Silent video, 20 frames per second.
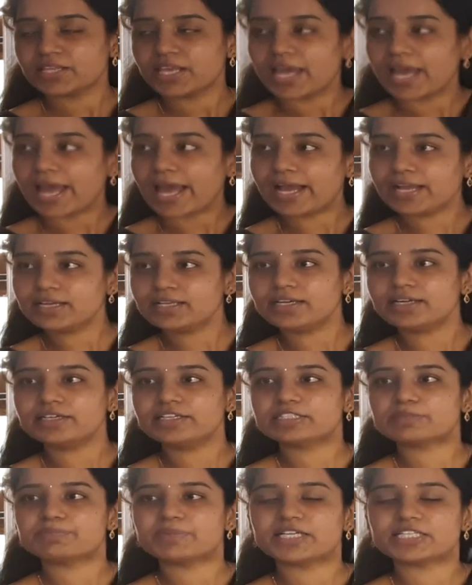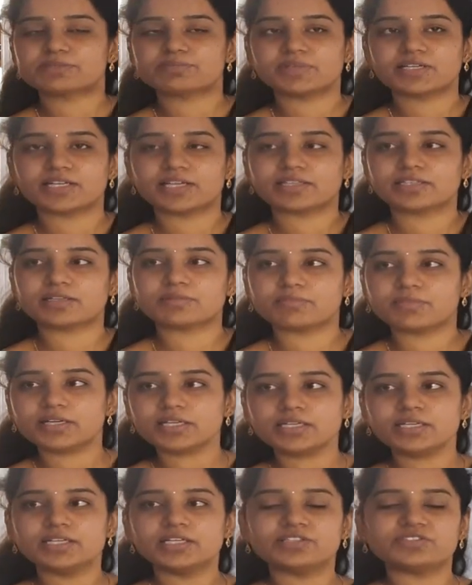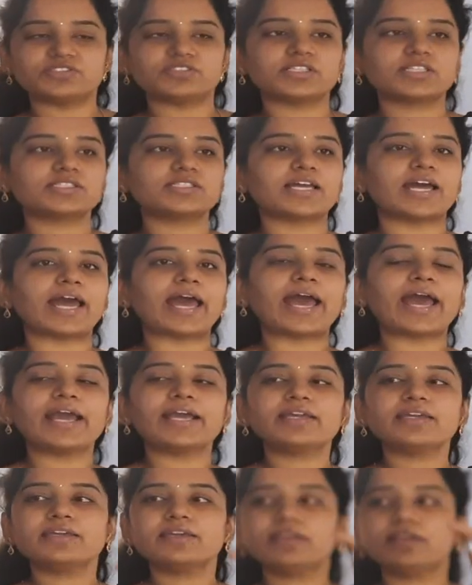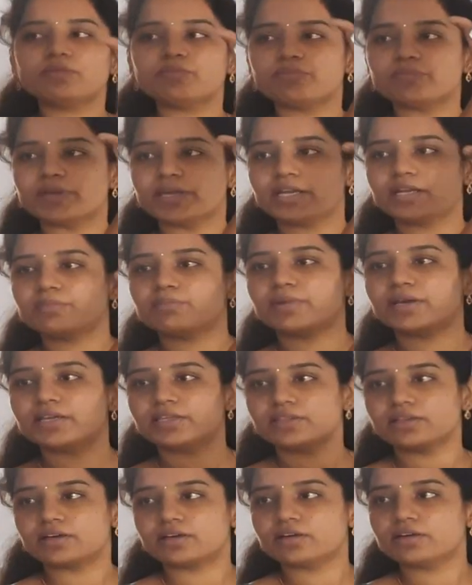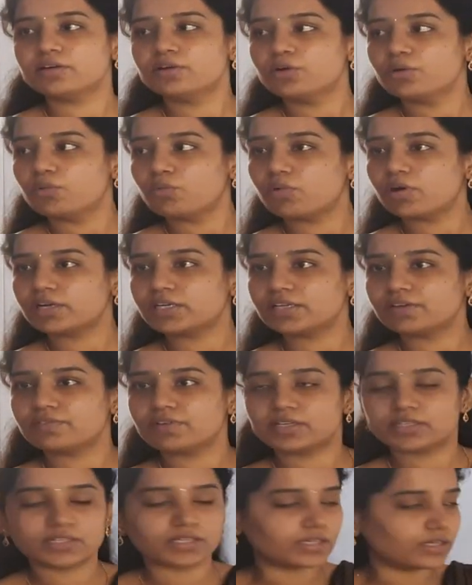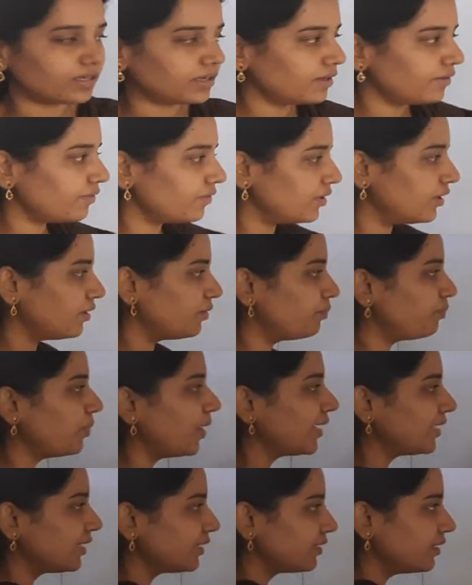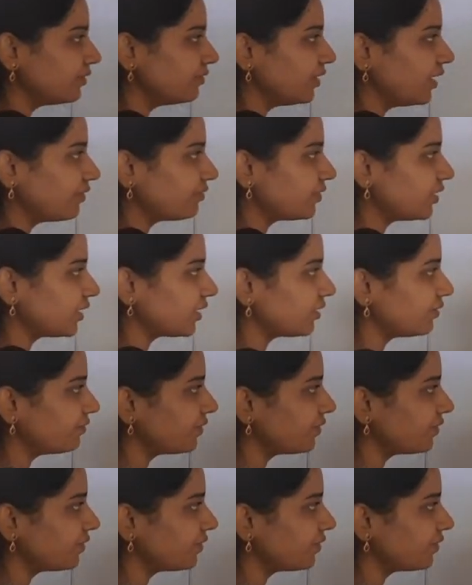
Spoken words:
Angular displacement nothing but just the angle made by the whatever the particle we have taken.